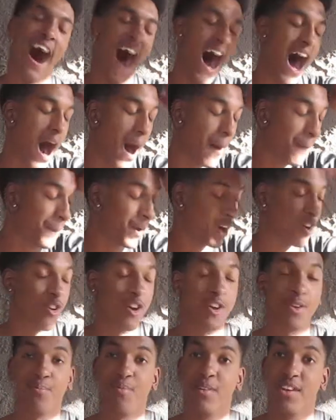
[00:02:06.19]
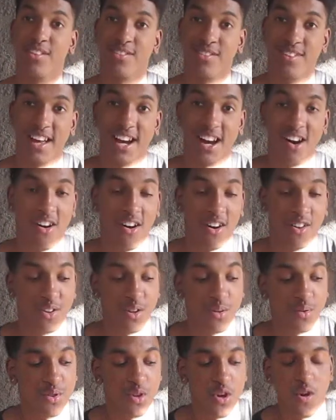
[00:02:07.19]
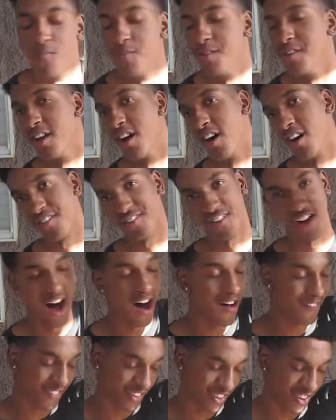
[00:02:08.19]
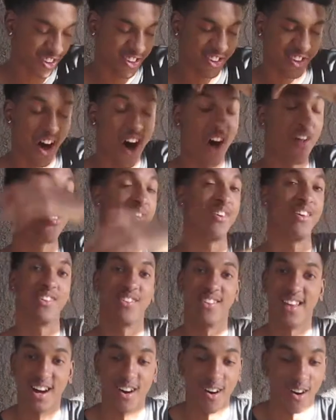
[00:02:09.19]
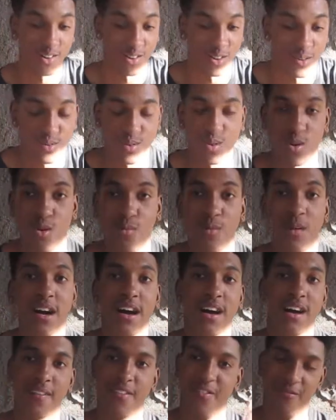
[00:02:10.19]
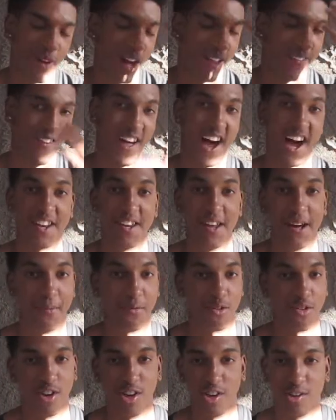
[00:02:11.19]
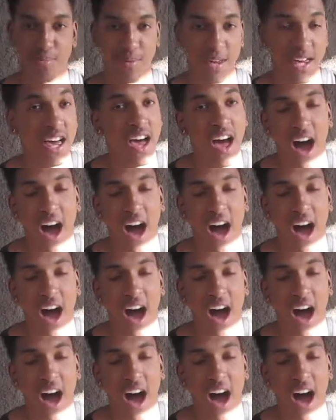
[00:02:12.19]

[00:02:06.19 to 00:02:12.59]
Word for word: I'm the crispiest nigga on YouTube, you know what I'm saying? I'm the sauciest nigga on YouTube my lineup crispy.